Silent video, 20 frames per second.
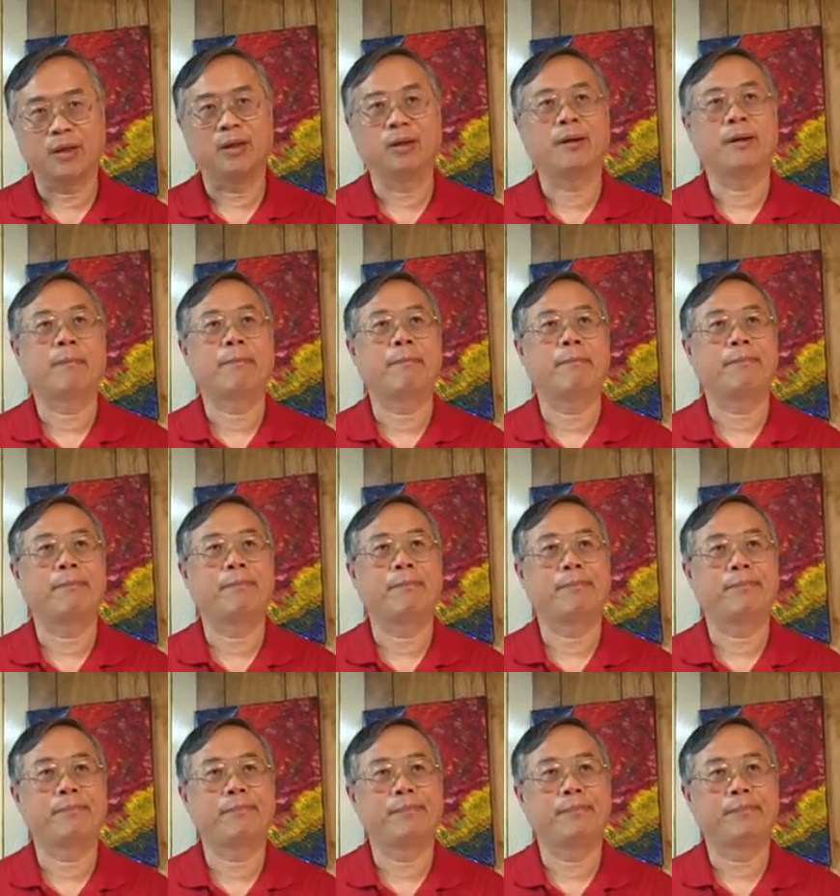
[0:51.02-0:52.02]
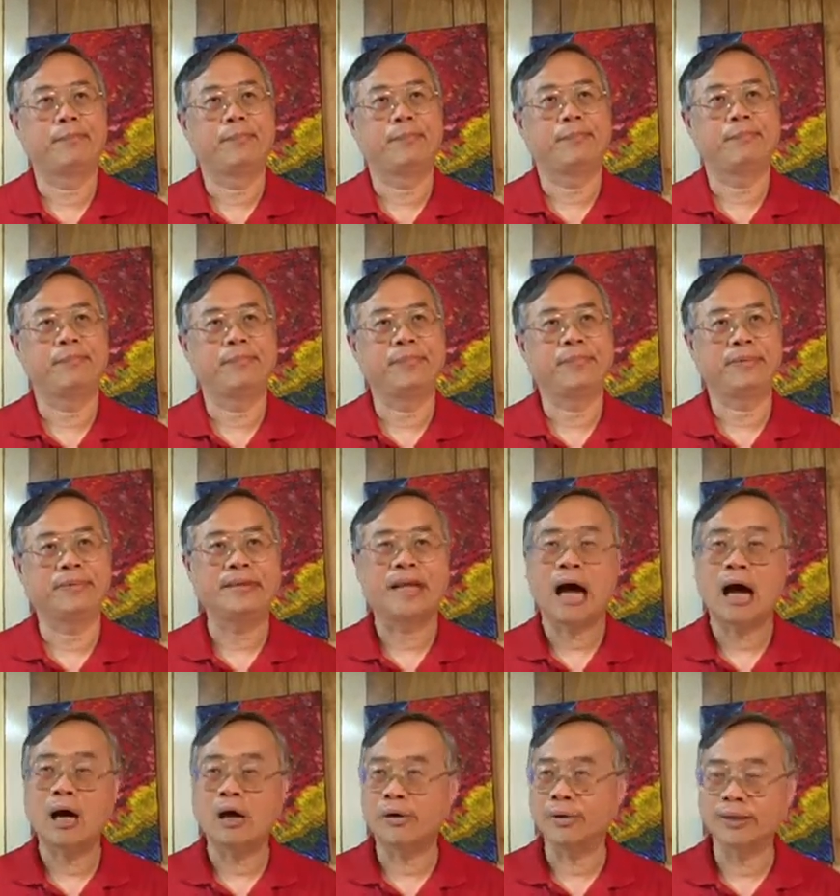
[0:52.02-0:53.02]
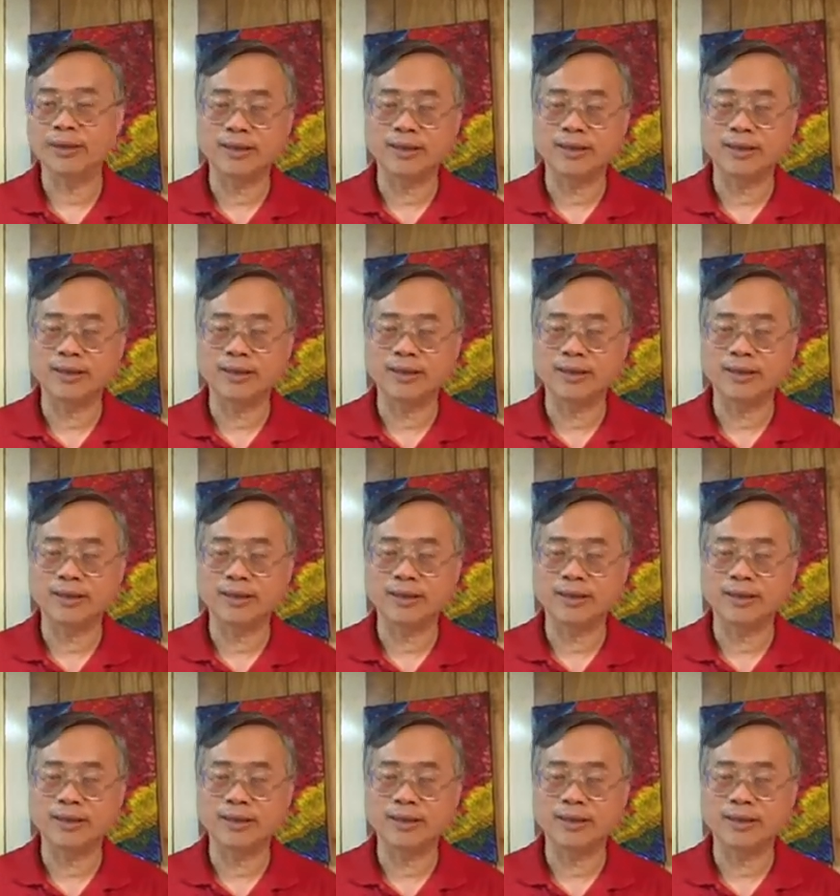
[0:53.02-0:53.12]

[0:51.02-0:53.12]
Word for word: Uh, now